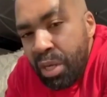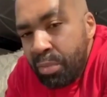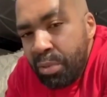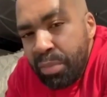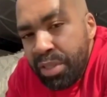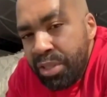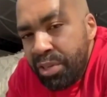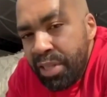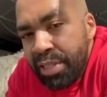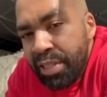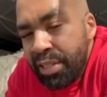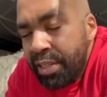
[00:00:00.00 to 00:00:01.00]
not about
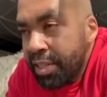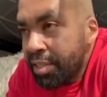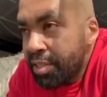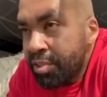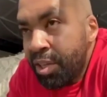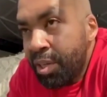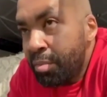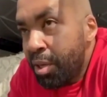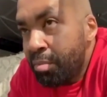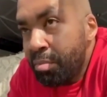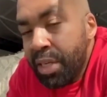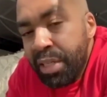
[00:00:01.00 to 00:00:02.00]
materialistic things. It's not
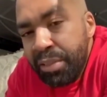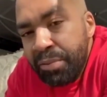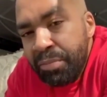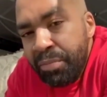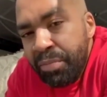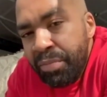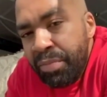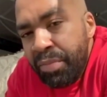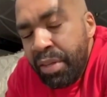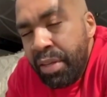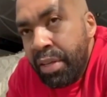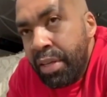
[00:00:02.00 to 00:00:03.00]
about money.
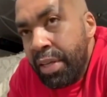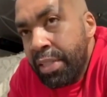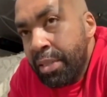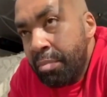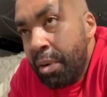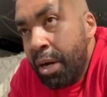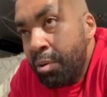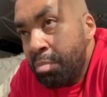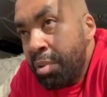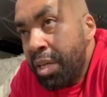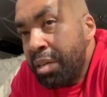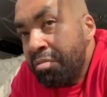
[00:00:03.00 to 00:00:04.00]
It's
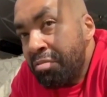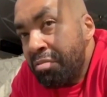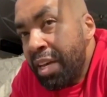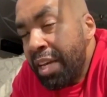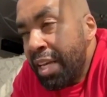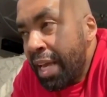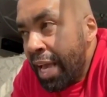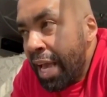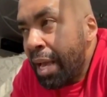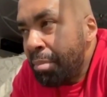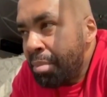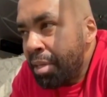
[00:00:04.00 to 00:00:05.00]
about being very
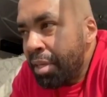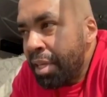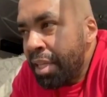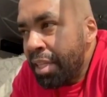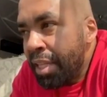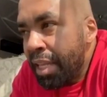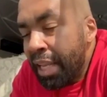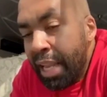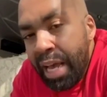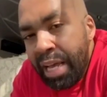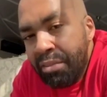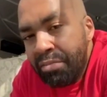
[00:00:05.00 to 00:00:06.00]
happy in the
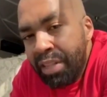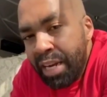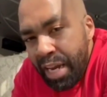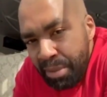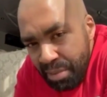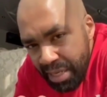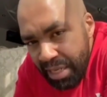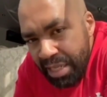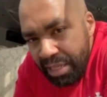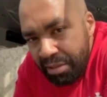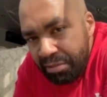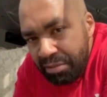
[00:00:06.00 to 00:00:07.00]
life that I
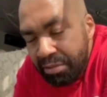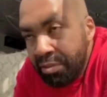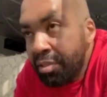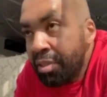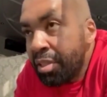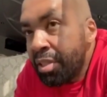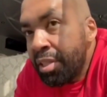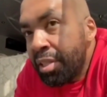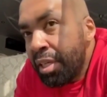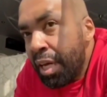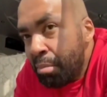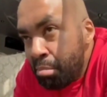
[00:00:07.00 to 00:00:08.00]
believe
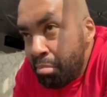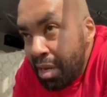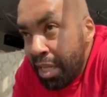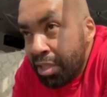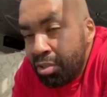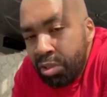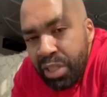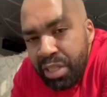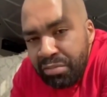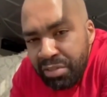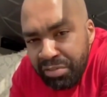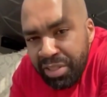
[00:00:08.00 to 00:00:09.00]
I'm blessed to
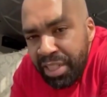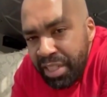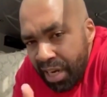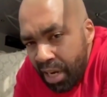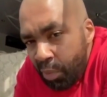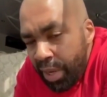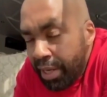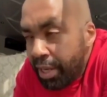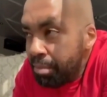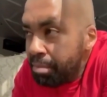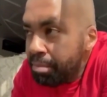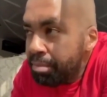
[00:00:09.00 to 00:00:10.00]
live. Every day that I wake
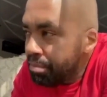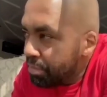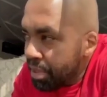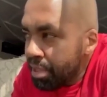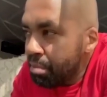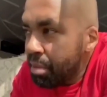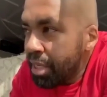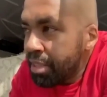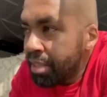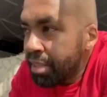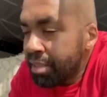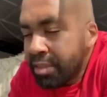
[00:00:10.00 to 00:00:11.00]
up is a
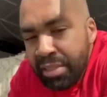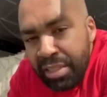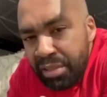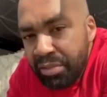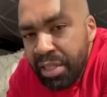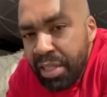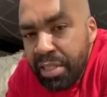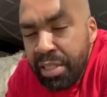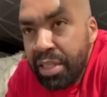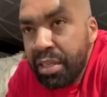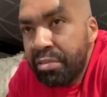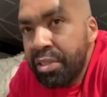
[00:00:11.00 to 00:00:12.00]
blessing. Every day is a
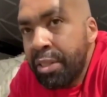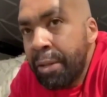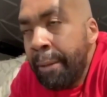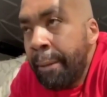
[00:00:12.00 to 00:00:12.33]
gift.